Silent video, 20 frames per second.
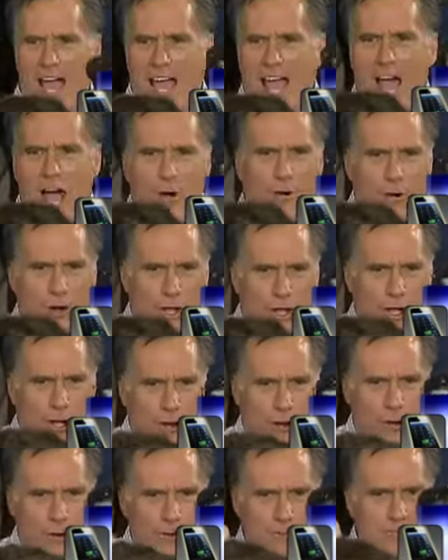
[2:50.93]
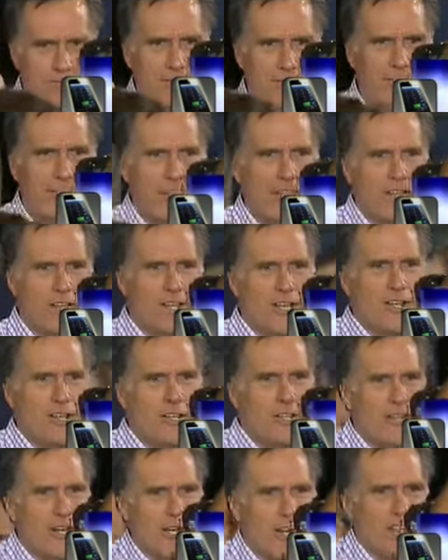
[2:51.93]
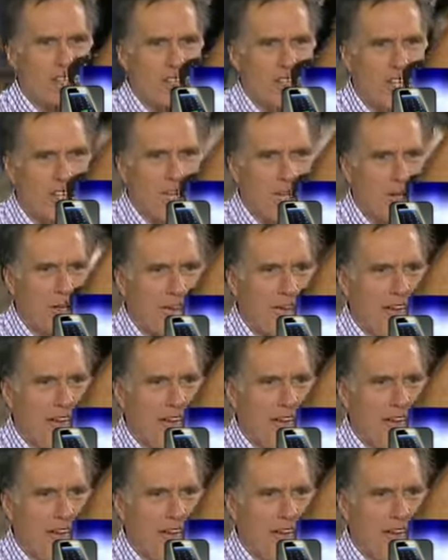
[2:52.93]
was winning race after race. He was winning